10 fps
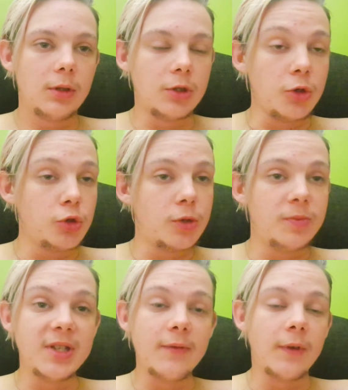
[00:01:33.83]

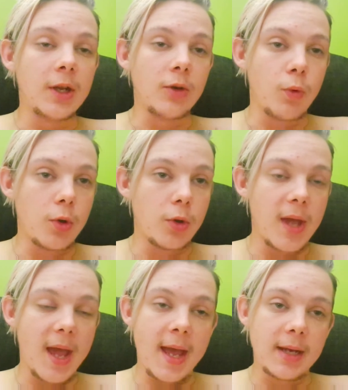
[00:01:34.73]
YouTube's never gonna
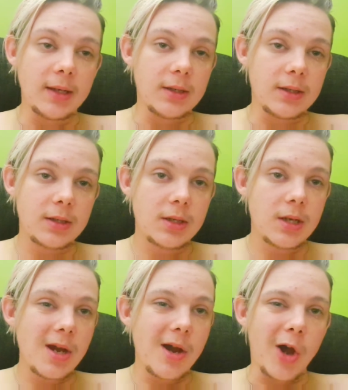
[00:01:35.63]
work, and
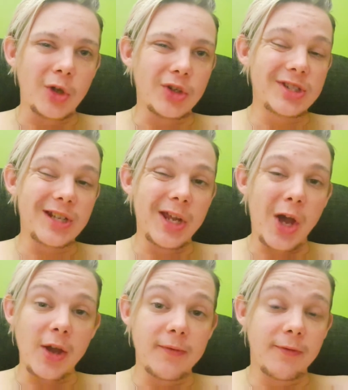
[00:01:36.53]
honestly,
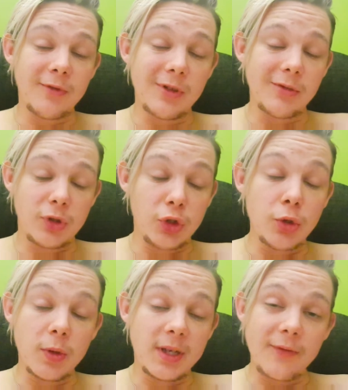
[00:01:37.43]
I've
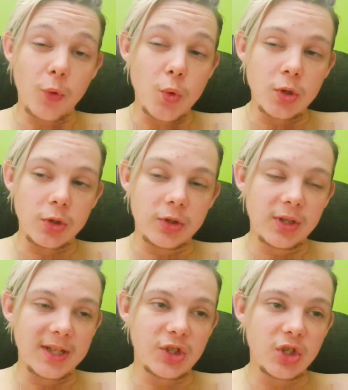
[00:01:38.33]
knew it never would.
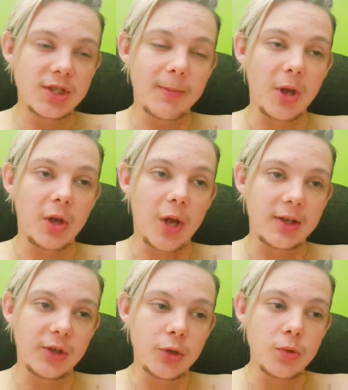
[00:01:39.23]
It's just something I
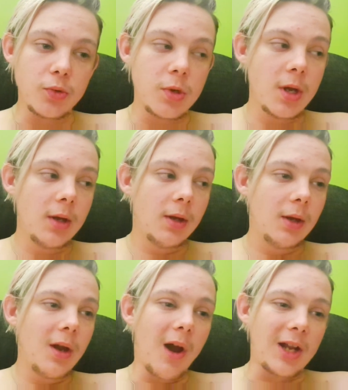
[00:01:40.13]
like to do.
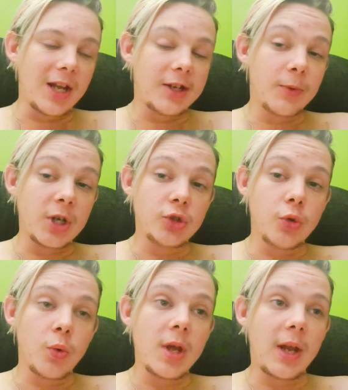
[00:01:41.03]
I like to bring
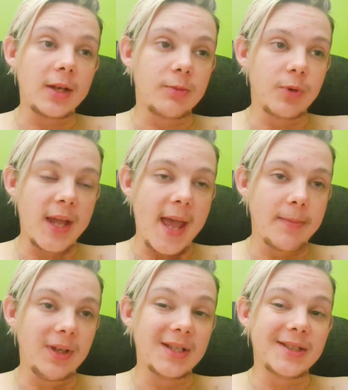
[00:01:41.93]
joy, I like to bring
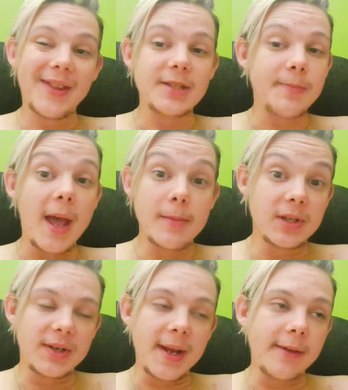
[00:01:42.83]
happiness, and that's
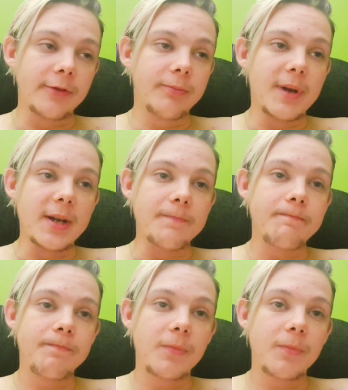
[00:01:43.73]
payment enough. But